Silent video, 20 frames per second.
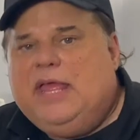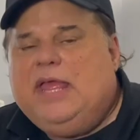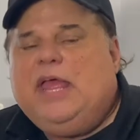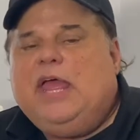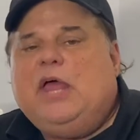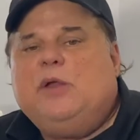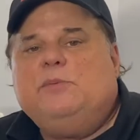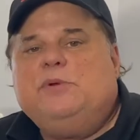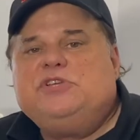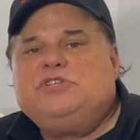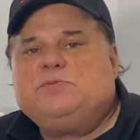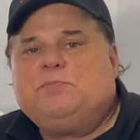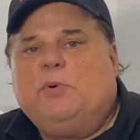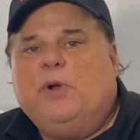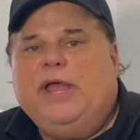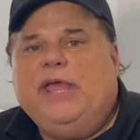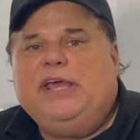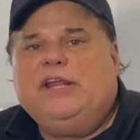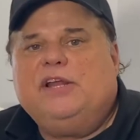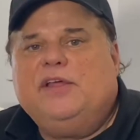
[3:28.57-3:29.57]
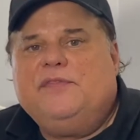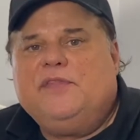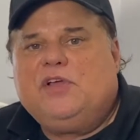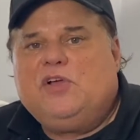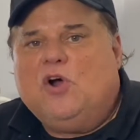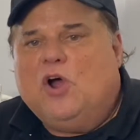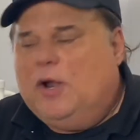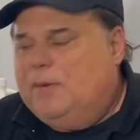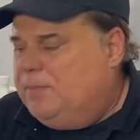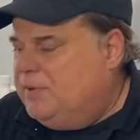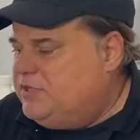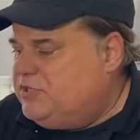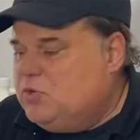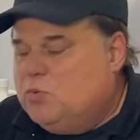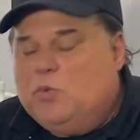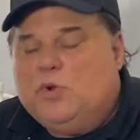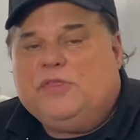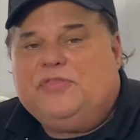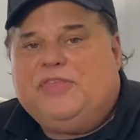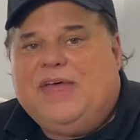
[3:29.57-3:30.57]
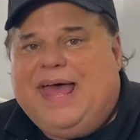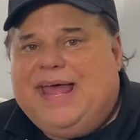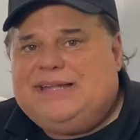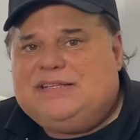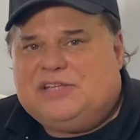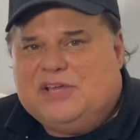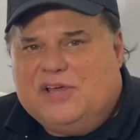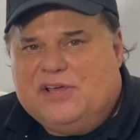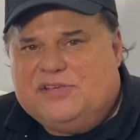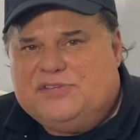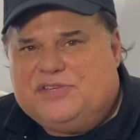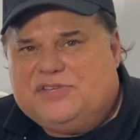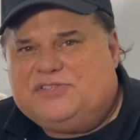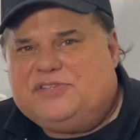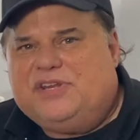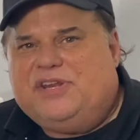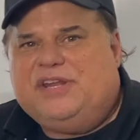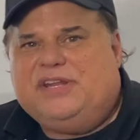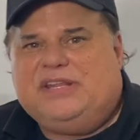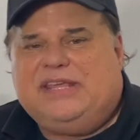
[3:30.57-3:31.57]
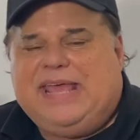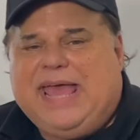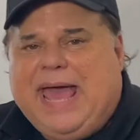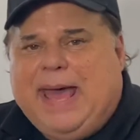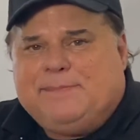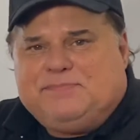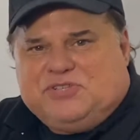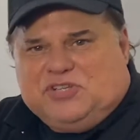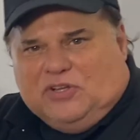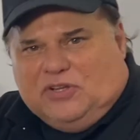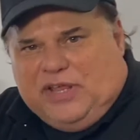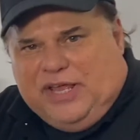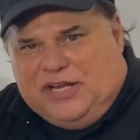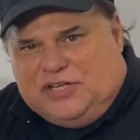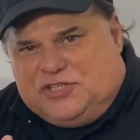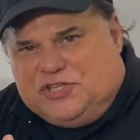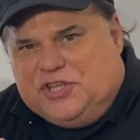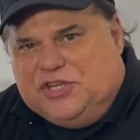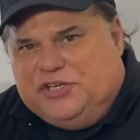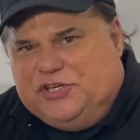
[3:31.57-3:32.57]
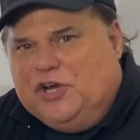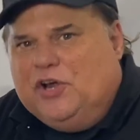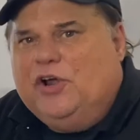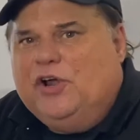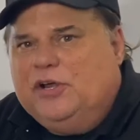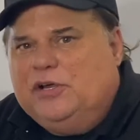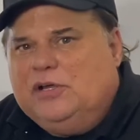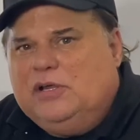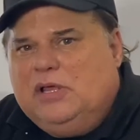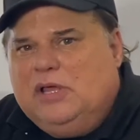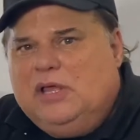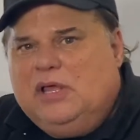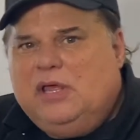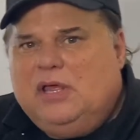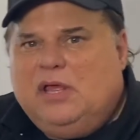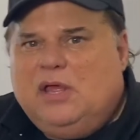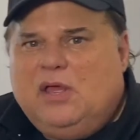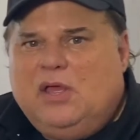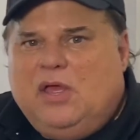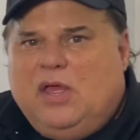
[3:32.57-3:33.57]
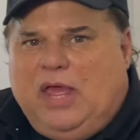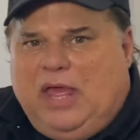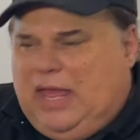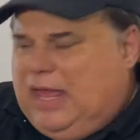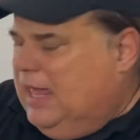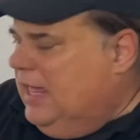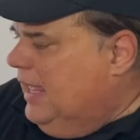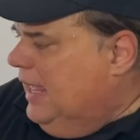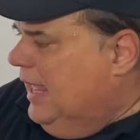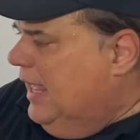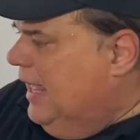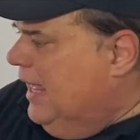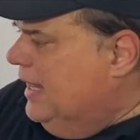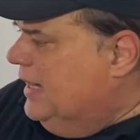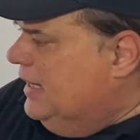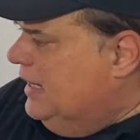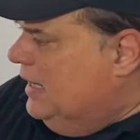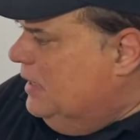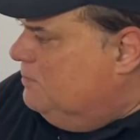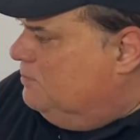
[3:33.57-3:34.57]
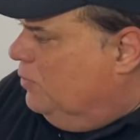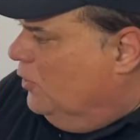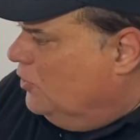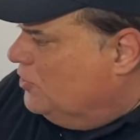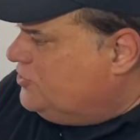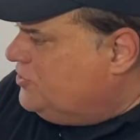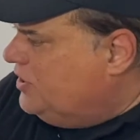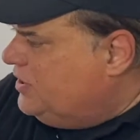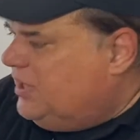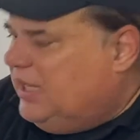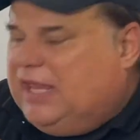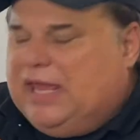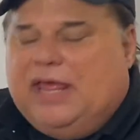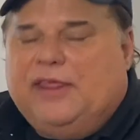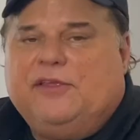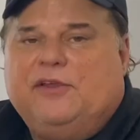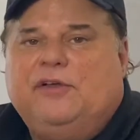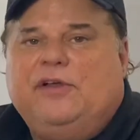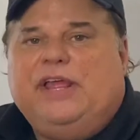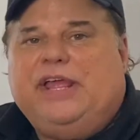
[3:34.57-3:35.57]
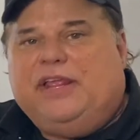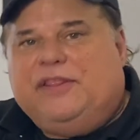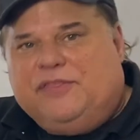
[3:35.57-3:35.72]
and we spray it on the carpets, and what that does is it encapsulates the dirt and it pulls it together.